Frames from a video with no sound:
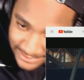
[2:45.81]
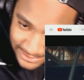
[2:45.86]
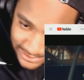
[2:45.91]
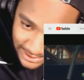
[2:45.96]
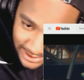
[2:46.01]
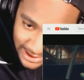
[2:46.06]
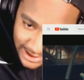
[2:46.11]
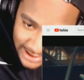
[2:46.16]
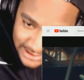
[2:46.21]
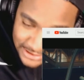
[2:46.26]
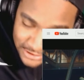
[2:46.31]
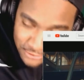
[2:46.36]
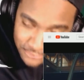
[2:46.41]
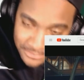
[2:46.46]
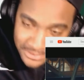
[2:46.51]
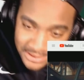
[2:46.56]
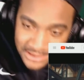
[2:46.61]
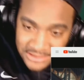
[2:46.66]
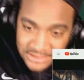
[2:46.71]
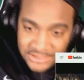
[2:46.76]
They got to do
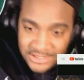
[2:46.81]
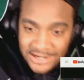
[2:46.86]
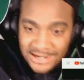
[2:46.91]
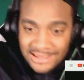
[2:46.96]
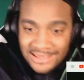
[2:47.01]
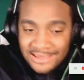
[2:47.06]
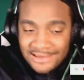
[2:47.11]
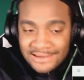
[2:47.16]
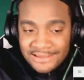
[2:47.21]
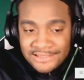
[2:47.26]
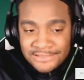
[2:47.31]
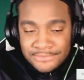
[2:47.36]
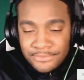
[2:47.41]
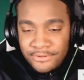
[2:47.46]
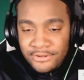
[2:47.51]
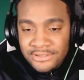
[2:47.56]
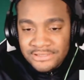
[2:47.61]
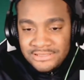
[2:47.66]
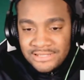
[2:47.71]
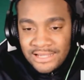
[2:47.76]
better trying to get these
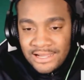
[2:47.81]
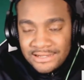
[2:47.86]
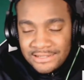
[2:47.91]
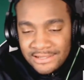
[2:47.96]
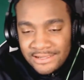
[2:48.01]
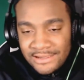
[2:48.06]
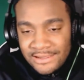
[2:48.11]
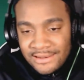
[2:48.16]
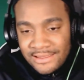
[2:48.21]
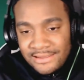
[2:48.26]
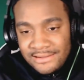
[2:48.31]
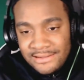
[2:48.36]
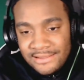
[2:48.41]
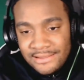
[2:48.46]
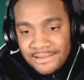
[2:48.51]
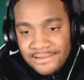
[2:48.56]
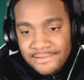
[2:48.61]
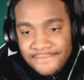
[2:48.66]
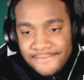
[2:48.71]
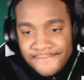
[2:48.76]
boys knocked down like that.
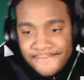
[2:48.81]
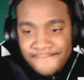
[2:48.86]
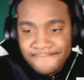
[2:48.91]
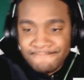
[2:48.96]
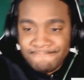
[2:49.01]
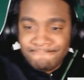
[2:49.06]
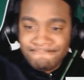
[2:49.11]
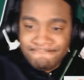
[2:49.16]
because I'm being